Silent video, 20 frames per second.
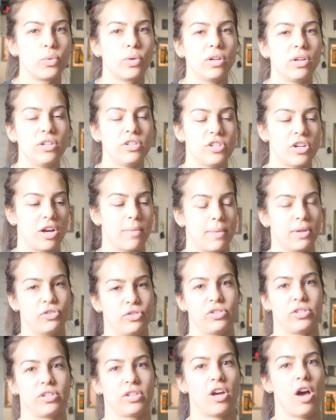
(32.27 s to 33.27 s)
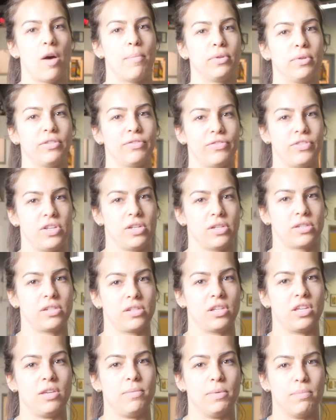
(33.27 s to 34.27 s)
we're going to talk about just a couple of things
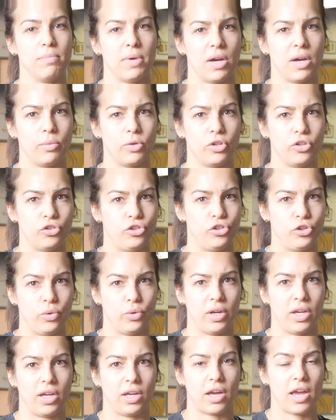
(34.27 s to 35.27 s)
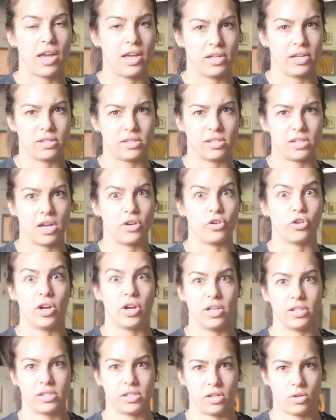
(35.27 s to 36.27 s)
to keep in mind when you're doing a handstand or a
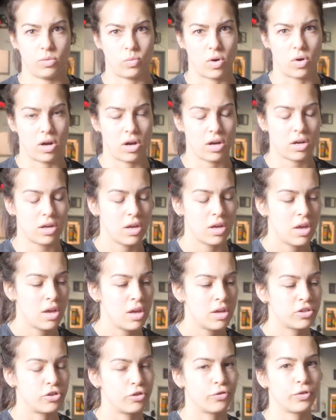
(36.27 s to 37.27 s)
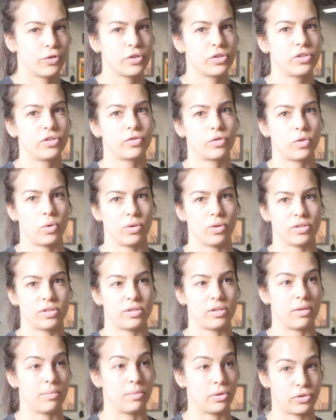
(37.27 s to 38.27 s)
handstand walk. So first, of
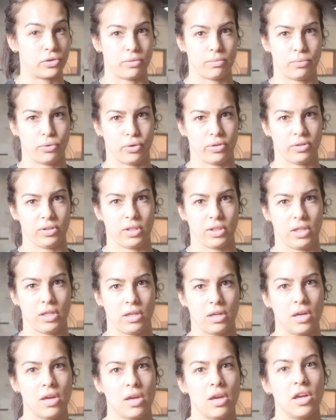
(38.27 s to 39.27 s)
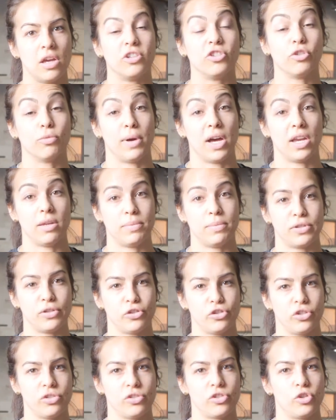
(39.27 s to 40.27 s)
course, and most importantly, is your body
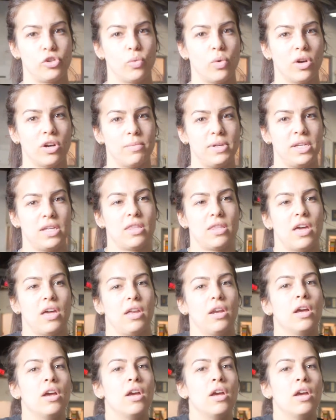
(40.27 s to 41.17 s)
position. So you want to be in that